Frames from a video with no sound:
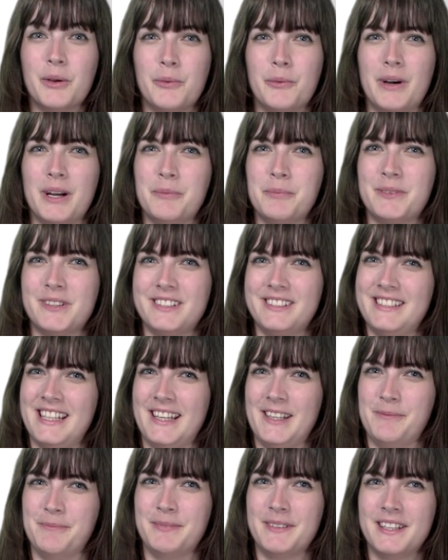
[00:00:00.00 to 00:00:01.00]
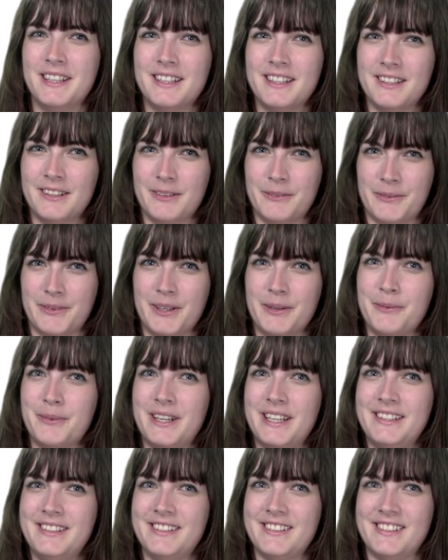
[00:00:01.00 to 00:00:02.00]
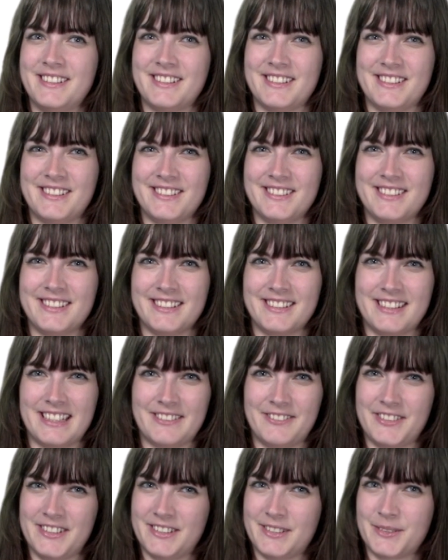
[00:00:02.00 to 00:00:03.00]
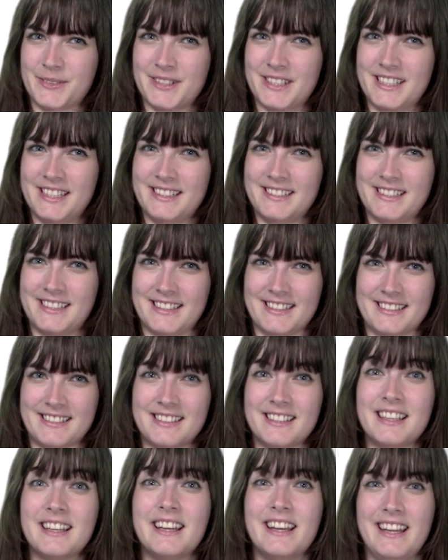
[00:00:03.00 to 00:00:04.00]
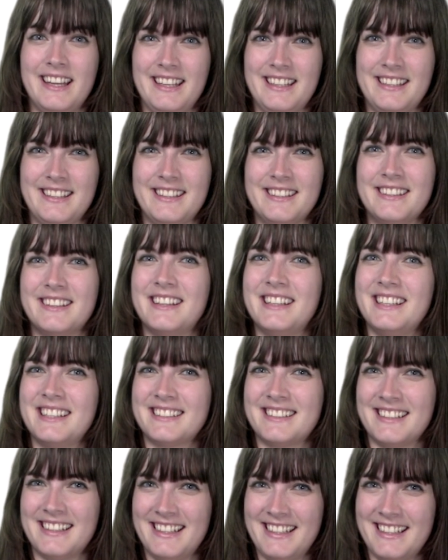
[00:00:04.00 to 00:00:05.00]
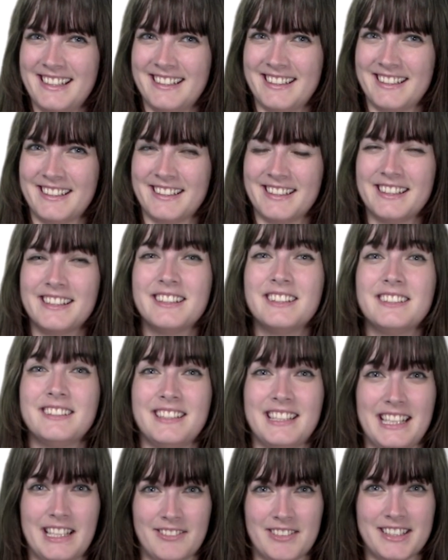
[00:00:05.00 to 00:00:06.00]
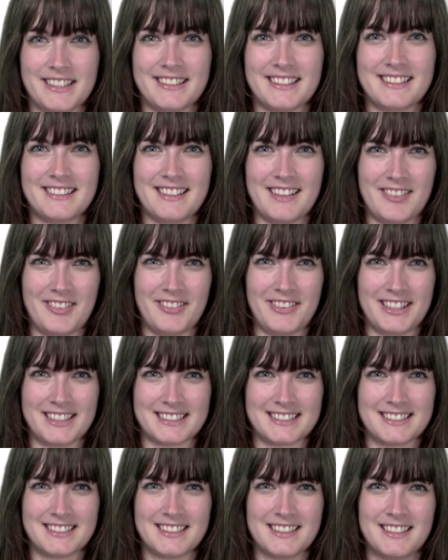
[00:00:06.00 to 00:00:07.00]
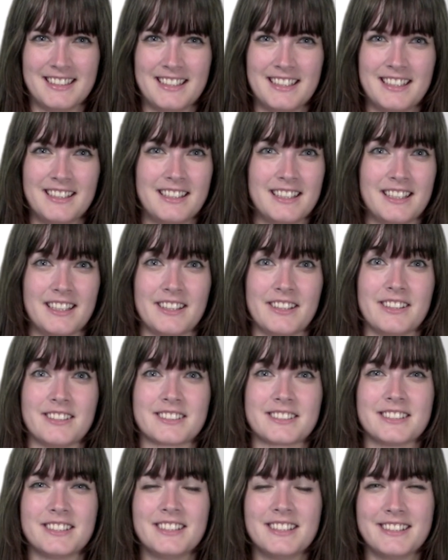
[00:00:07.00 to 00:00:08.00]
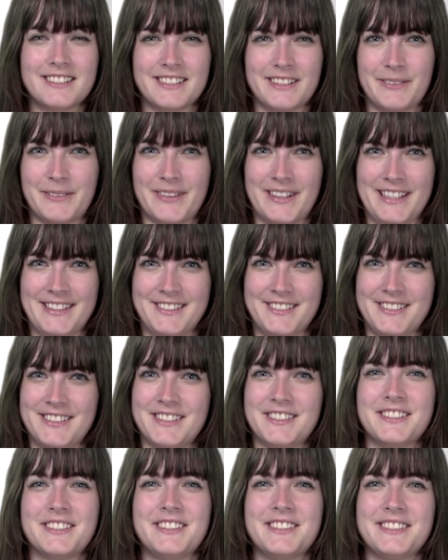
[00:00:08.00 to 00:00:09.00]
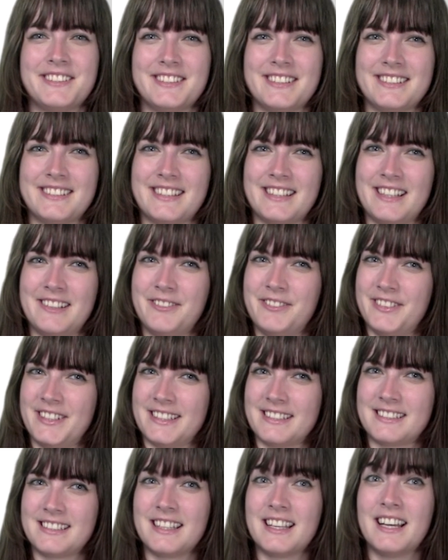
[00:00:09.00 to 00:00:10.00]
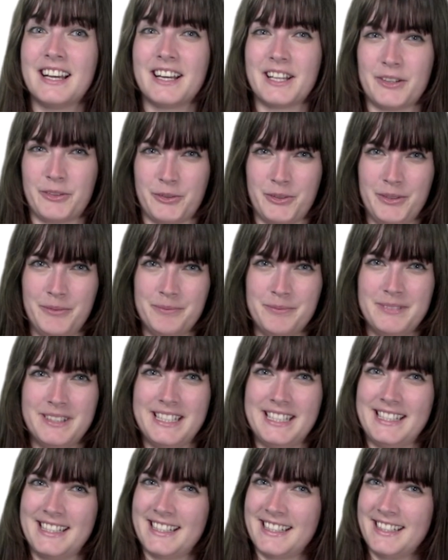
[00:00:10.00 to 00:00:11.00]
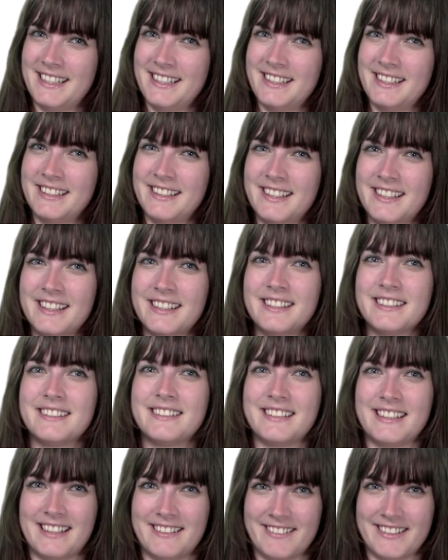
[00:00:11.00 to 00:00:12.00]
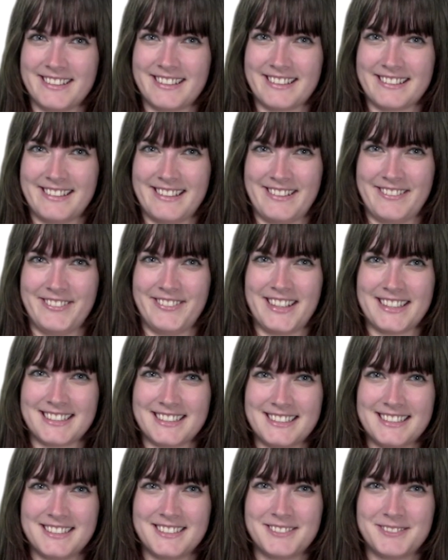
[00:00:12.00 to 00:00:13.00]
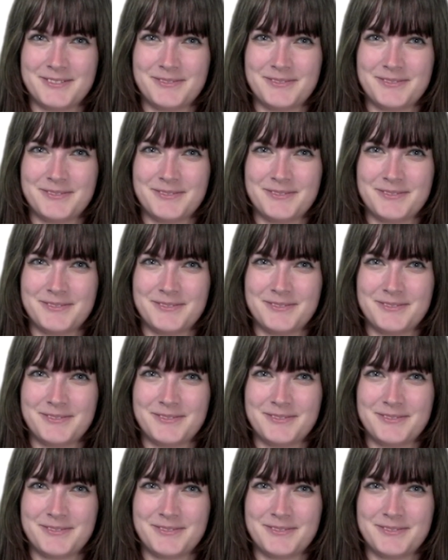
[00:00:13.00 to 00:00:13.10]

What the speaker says: One more time. One way to introduce yourself in Swedish is hej, jag heter Elin. Trevligt att träffas. An alternative way to introduce yourself is hallå, Elin. Trevligt att träffas.